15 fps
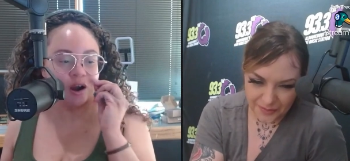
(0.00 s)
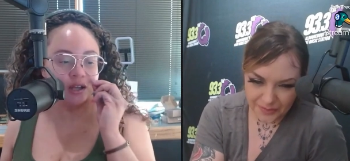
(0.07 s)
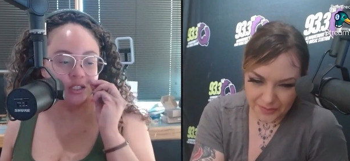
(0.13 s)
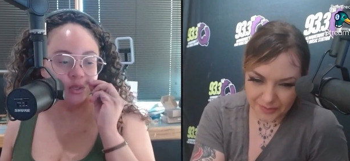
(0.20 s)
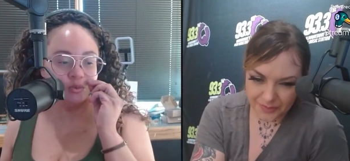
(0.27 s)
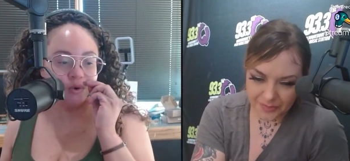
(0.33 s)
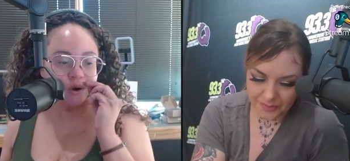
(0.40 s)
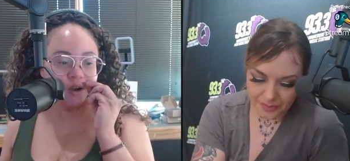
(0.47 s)
Speaker 1: two
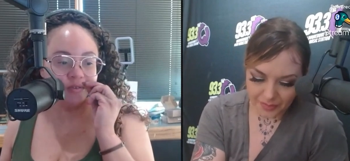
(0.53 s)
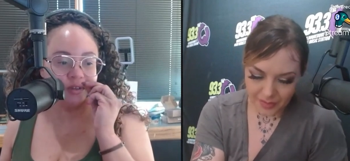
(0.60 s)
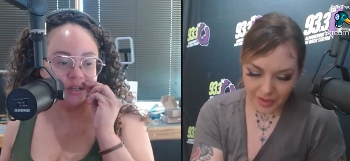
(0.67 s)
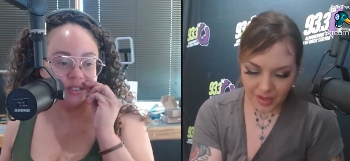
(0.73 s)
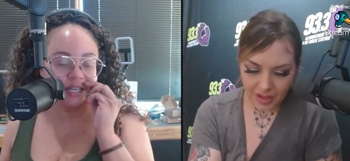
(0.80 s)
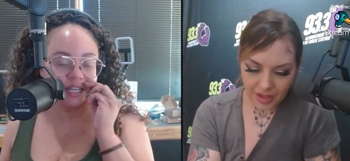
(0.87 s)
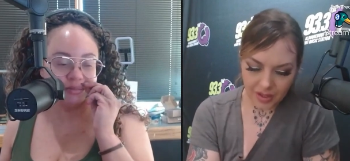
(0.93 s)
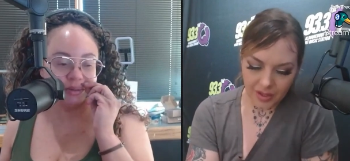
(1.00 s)
more of
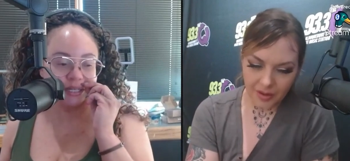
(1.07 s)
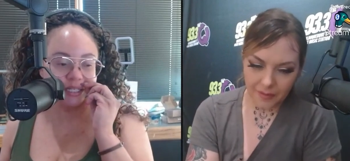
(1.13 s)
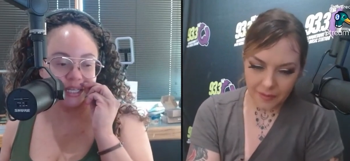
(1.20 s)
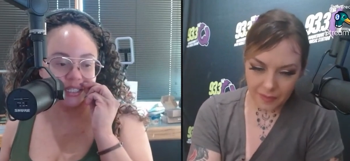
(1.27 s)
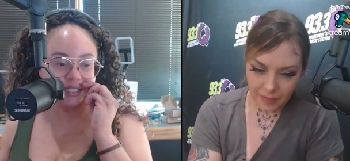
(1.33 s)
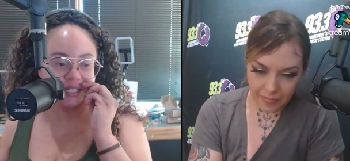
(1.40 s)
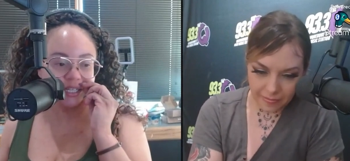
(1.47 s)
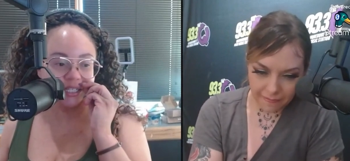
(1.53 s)
those
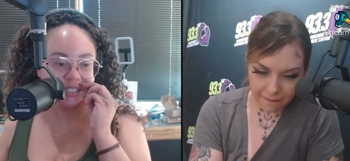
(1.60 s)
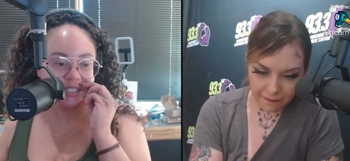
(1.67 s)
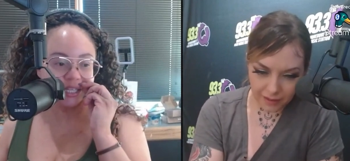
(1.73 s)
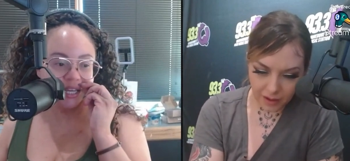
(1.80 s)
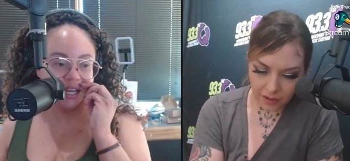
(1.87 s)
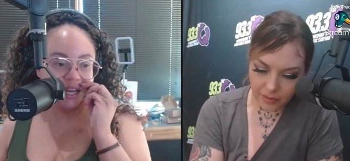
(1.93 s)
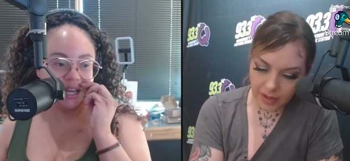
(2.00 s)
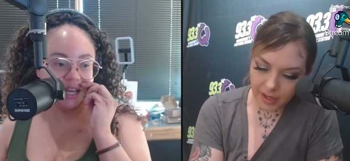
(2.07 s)
expectations.
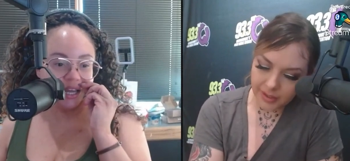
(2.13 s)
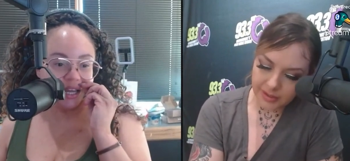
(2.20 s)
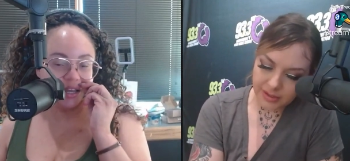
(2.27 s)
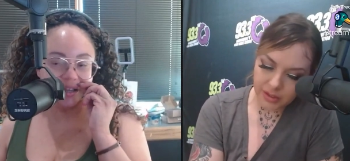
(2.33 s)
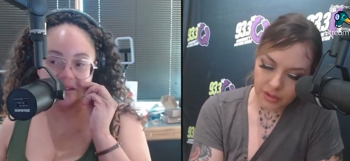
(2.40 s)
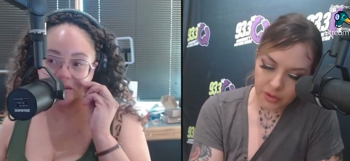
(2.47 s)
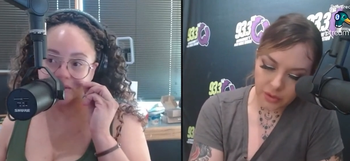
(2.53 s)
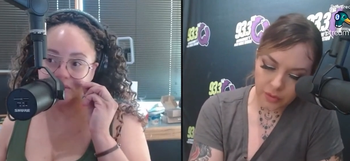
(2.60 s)
Speaker 2: All right.
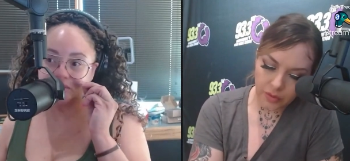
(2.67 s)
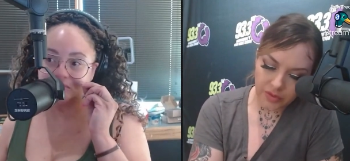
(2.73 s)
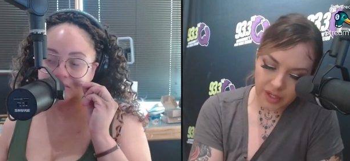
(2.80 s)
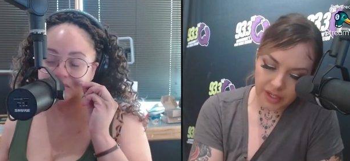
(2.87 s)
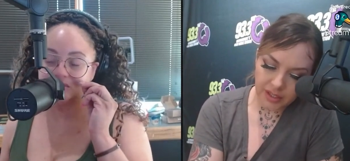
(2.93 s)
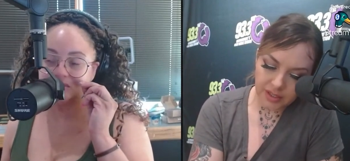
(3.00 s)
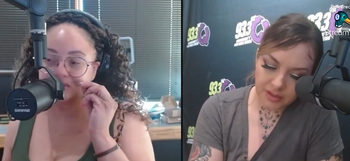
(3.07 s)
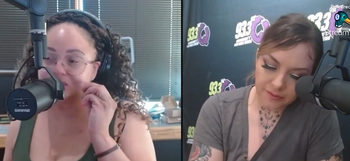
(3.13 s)
So
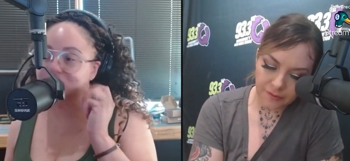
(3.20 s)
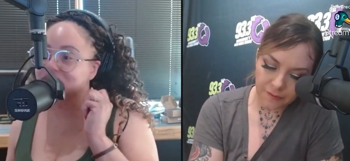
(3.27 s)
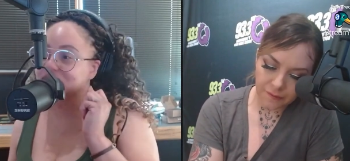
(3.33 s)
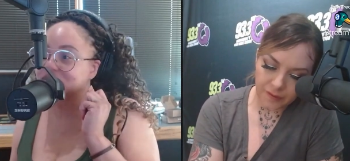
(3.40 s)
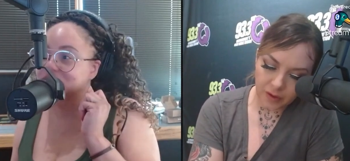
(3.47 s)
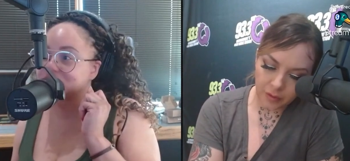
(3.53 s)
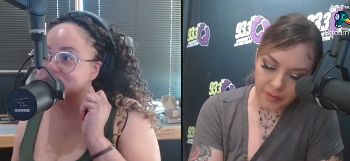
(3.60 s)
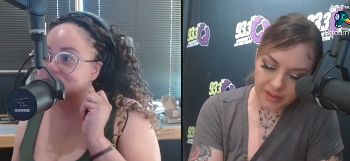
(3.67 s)
there's
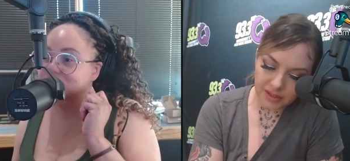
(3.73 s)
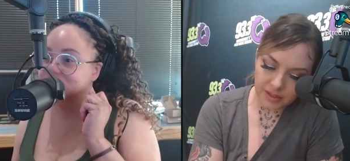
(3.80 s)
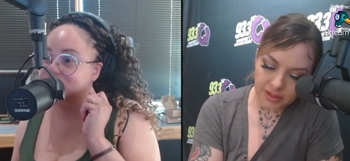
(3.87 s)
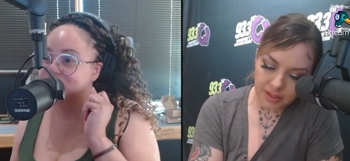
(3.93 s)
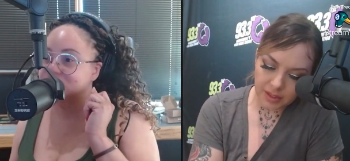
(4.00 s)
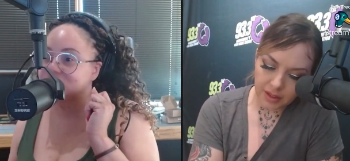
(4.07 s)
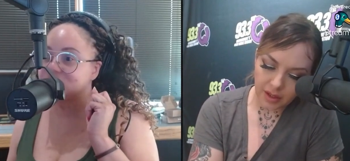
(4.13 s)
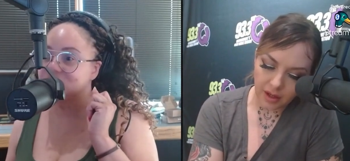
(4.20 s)
fulfillment
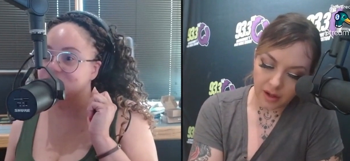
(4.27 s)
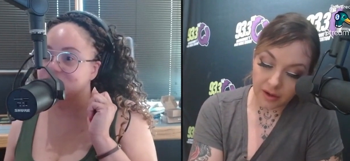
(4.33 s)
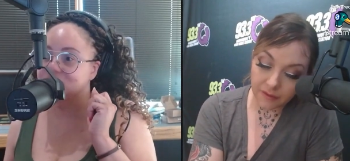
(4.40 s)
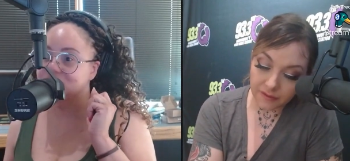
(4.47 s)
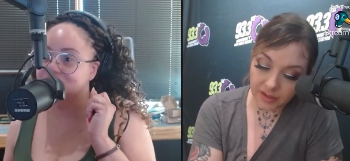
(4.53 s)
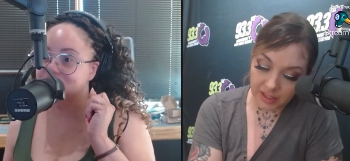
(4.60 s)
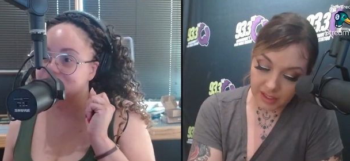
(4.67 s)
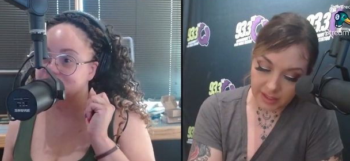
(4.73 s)
of
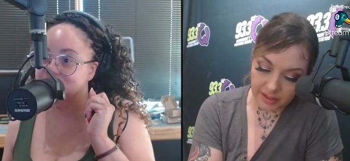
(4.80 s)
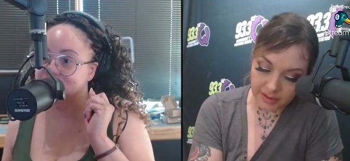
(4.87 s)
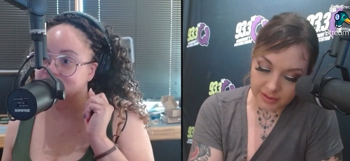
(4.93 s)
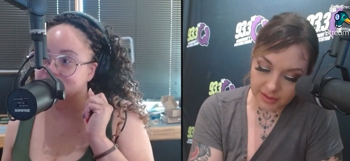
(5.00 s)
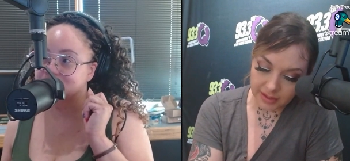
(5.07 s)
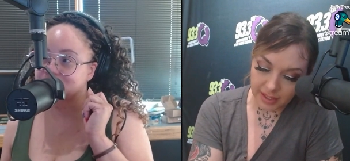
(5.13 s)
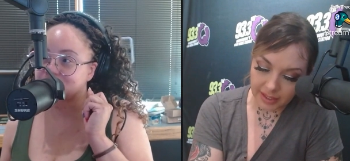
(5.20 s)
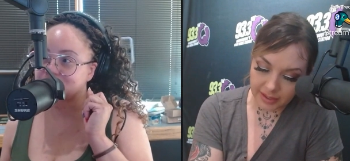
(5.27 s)

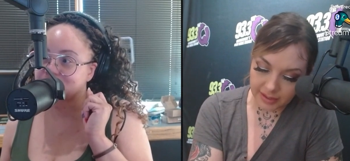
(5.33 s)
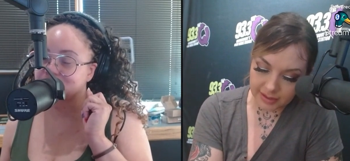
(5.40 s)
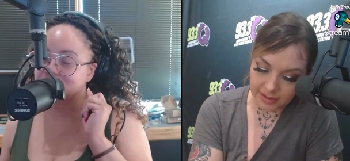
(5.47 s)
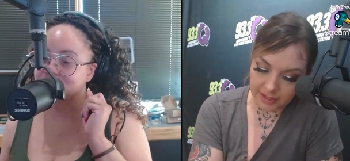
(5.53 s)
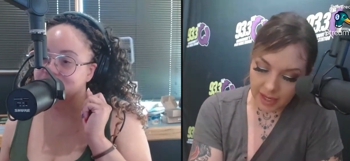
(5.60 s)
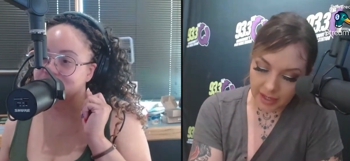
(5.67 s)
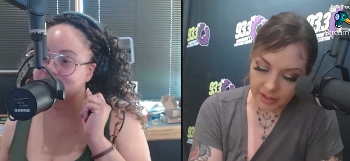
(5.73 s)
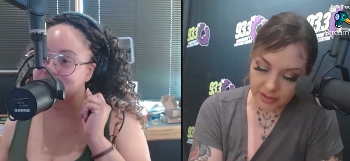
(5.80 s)
needs and
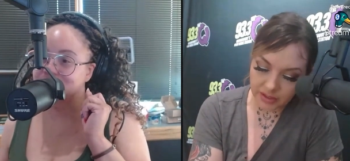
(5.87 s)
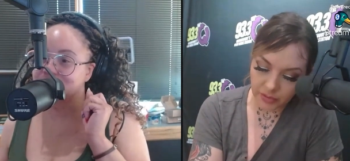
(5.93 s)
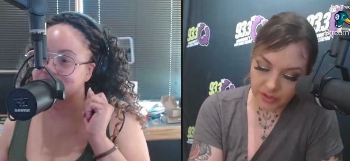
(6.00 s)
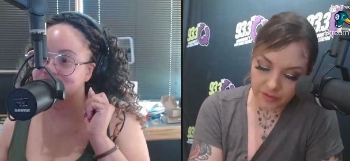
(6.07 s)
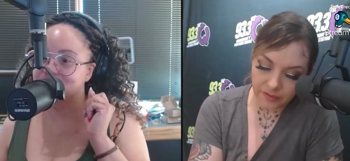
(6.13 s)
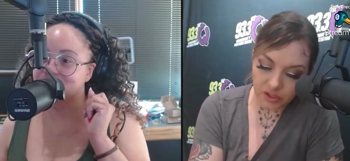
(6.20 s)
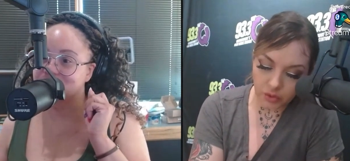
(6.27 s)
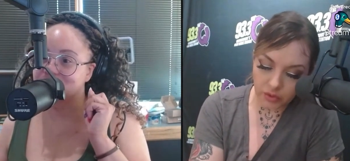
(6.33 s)
desires. So
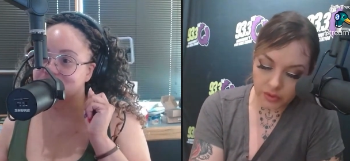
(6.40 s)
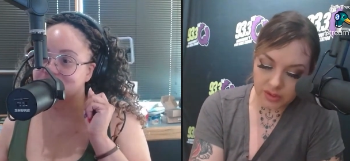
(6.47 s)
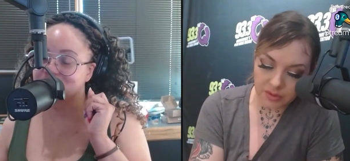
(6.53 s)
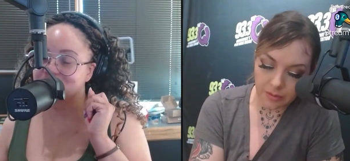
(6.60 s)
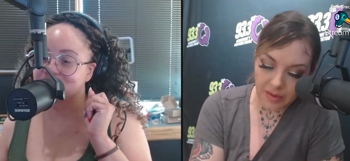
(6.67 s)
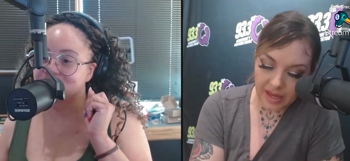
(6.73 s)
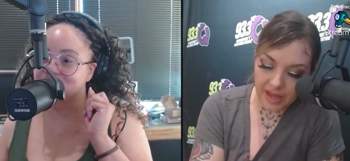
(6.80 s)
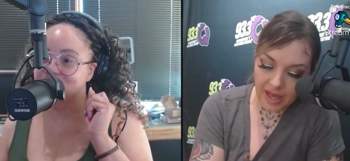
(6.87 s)
individuals
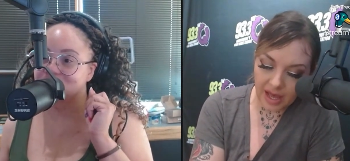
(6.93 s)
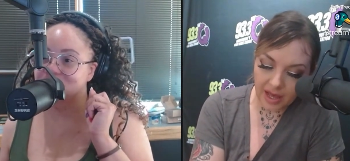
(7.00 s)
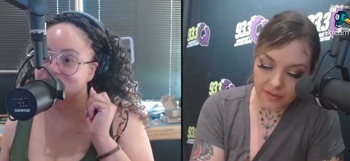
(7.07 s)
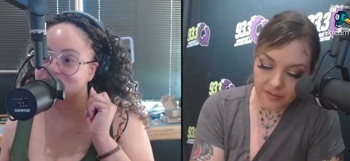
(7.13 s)
may have